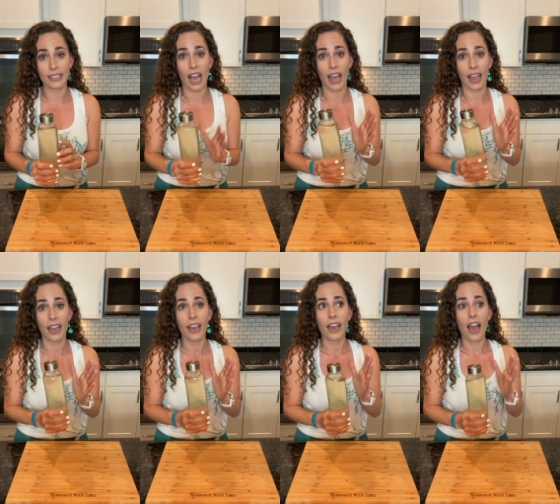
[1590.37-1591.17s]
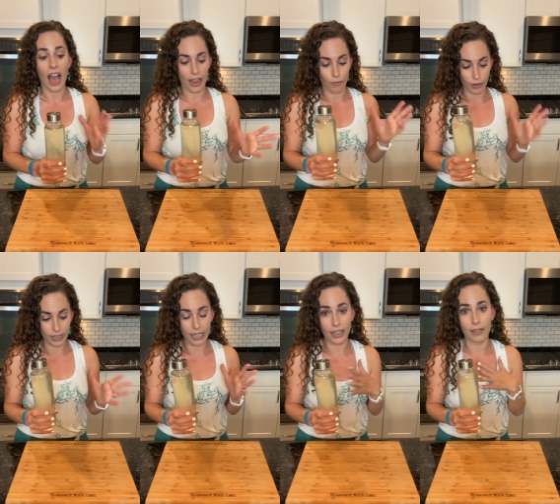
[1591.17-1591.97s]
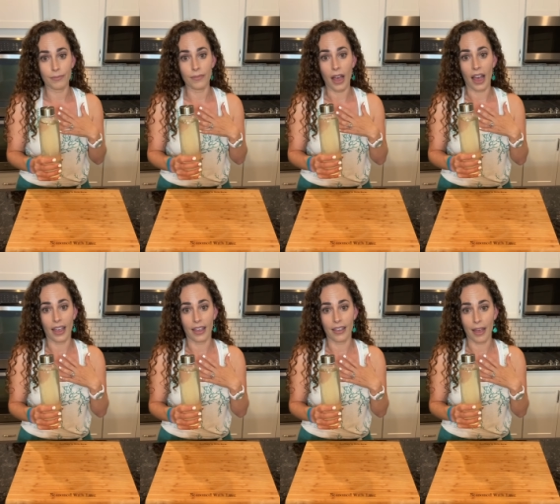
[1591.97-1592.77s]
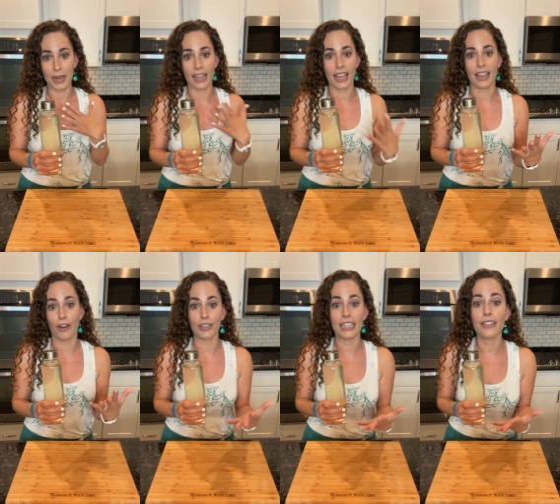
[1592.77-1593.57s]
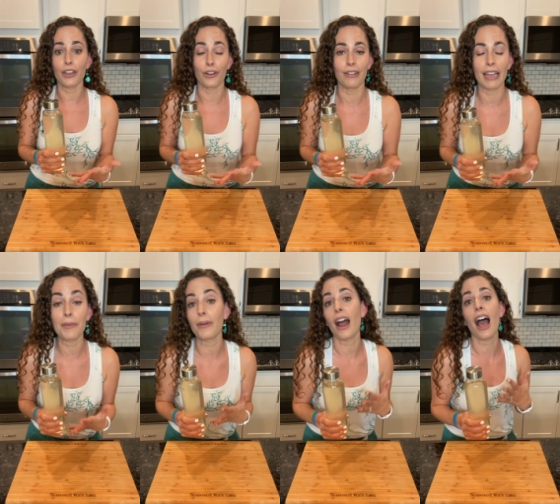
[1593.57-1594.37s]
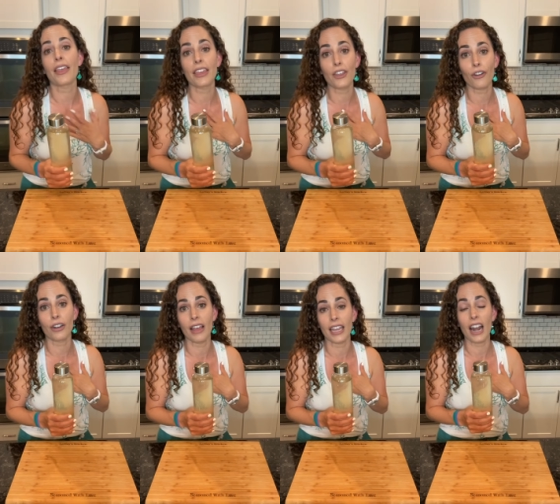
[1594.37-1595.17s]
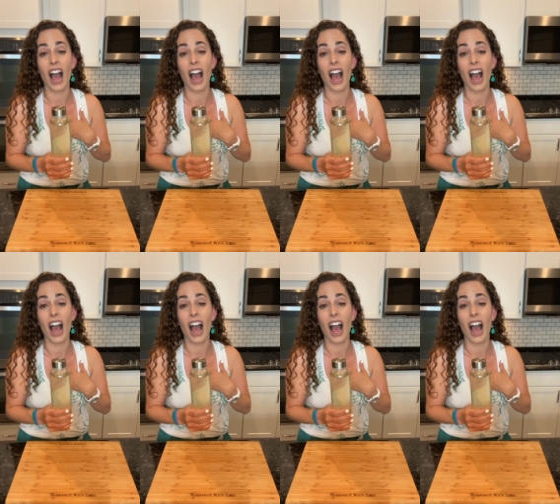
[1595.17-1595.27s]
I mean, I can't guarantee that you're going to like it, but I think you're going to like it.